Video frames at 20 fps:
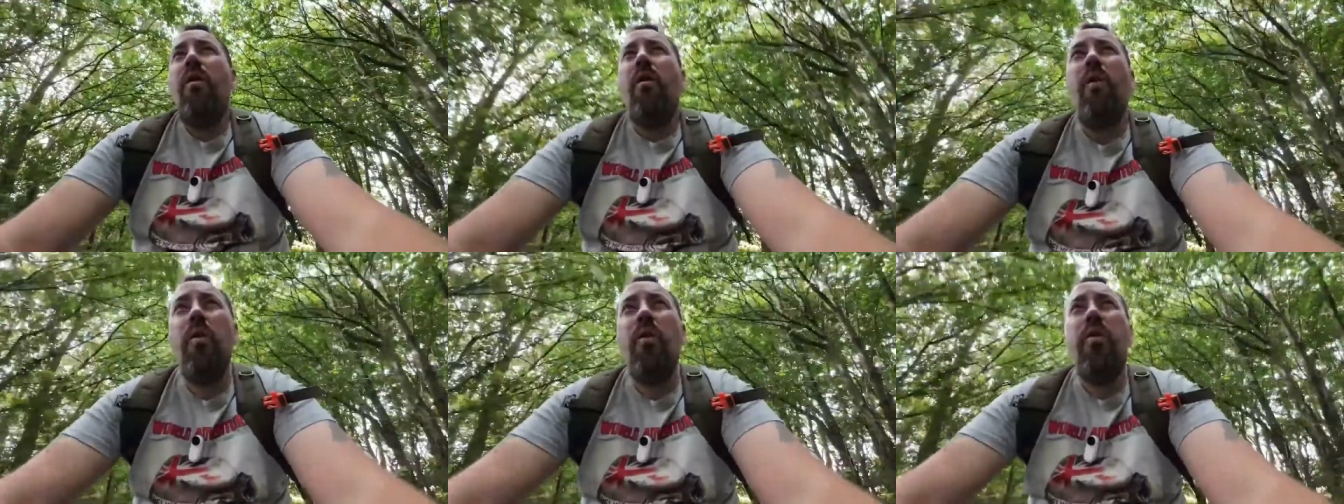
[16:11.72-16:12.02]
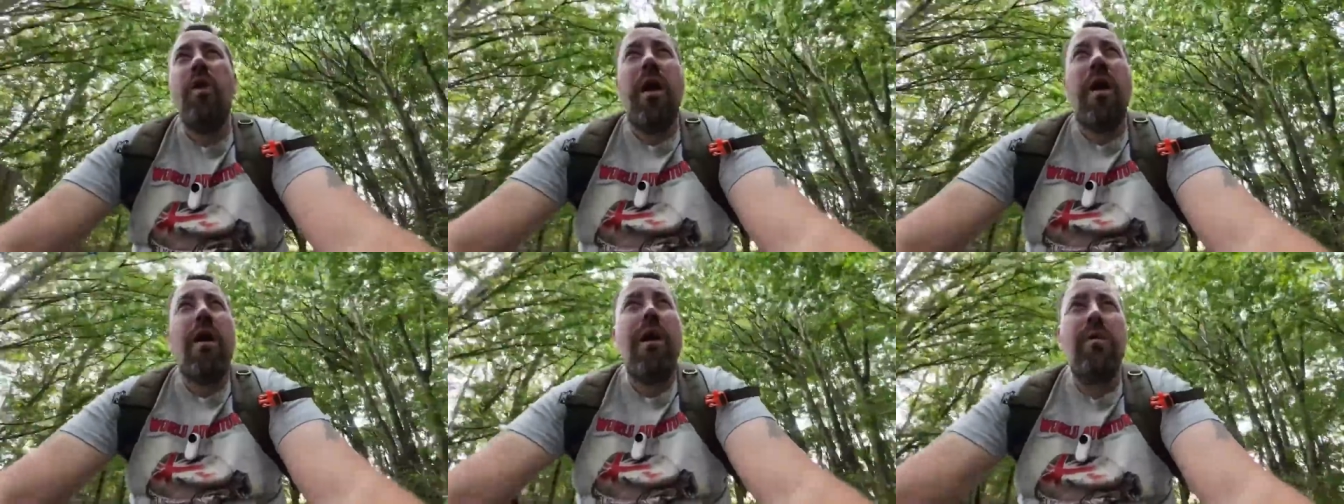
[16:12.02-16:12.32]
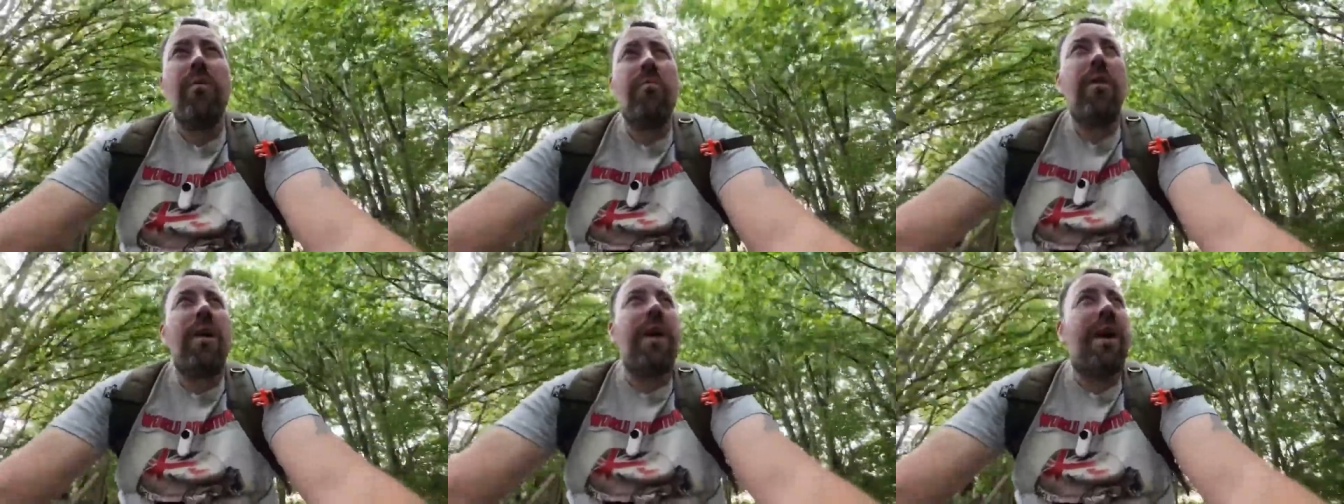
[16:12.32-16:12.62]
all the
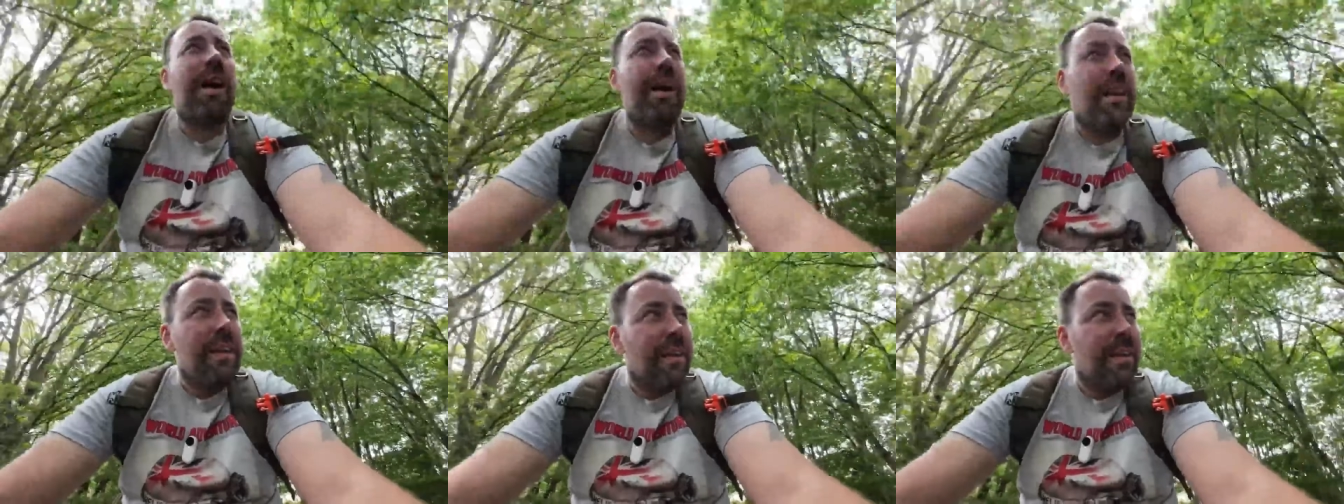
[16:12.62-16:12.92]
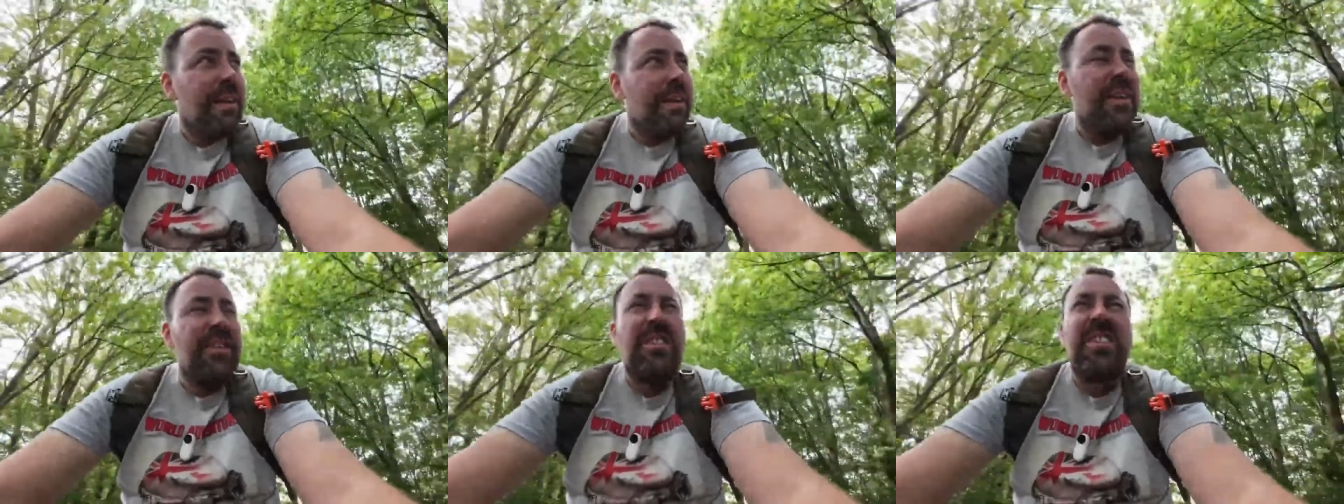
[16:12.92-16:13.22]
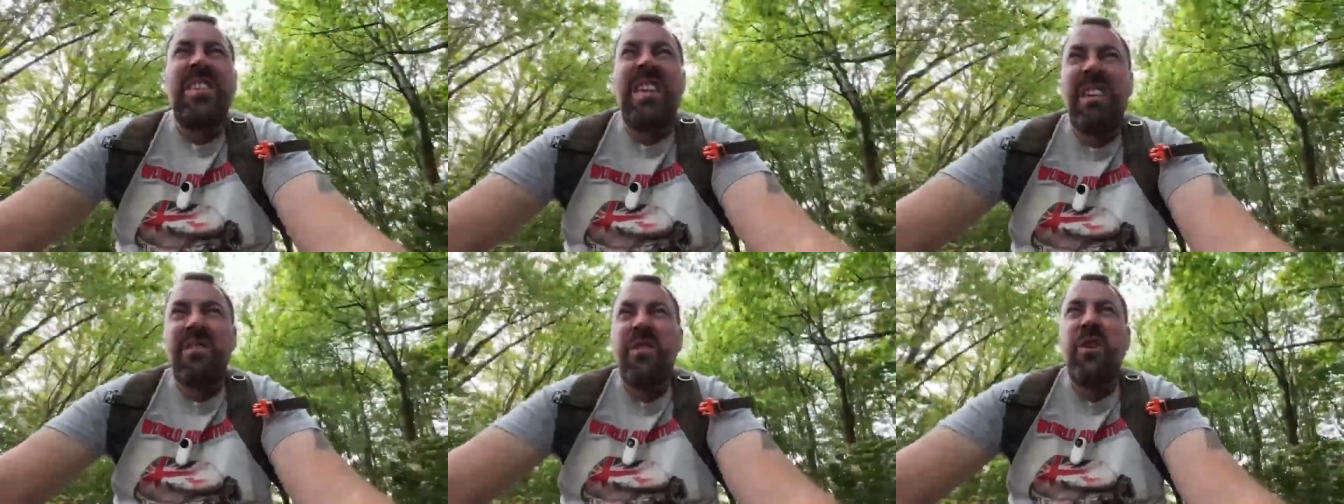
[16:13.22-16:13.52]
hard work and just
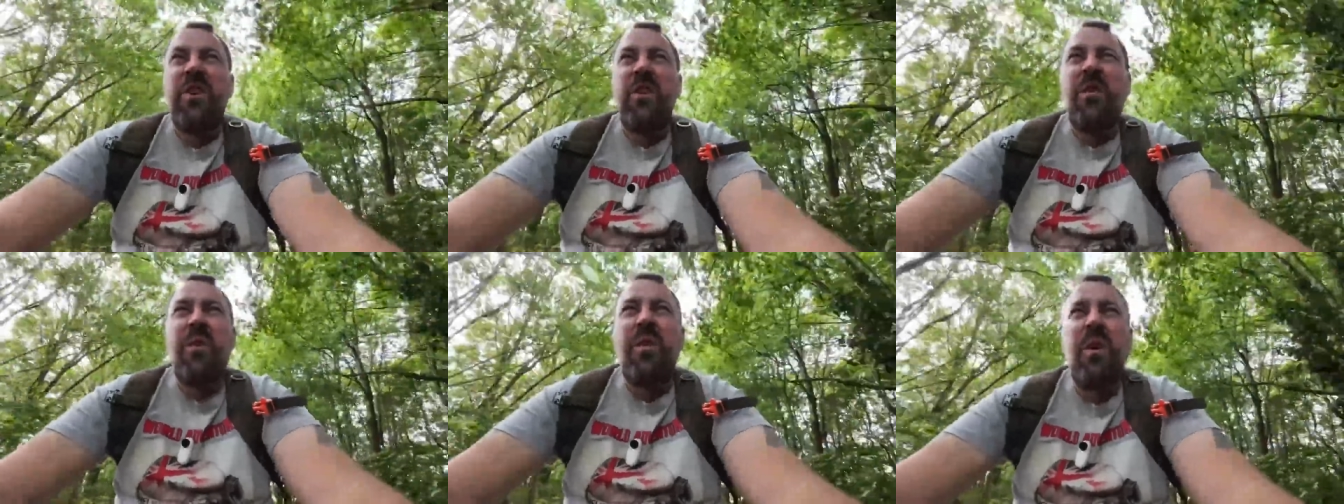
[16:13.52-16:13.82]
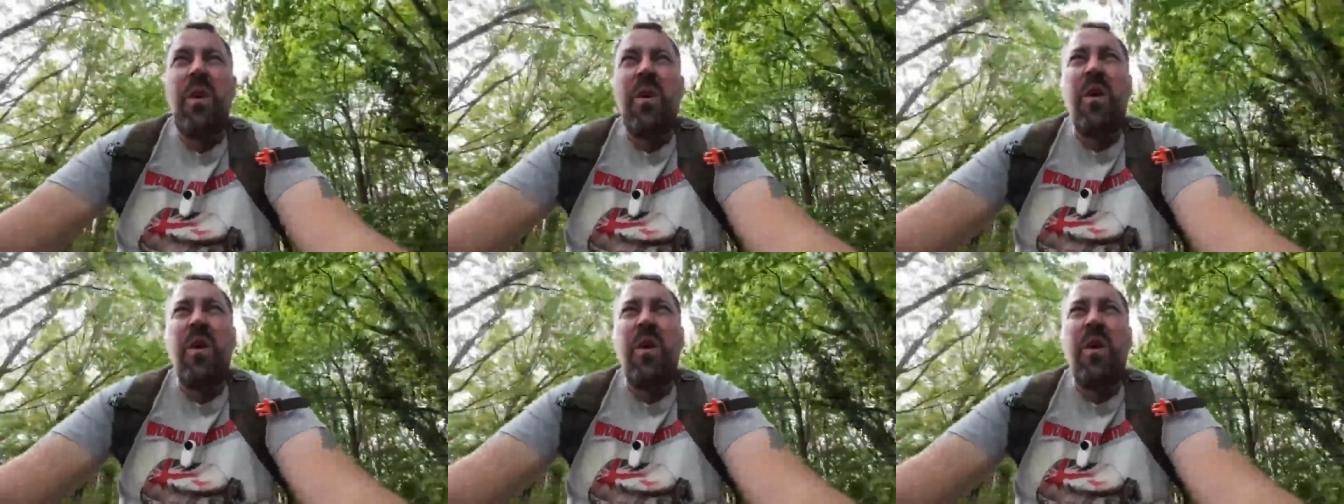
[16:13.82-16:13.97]
gives you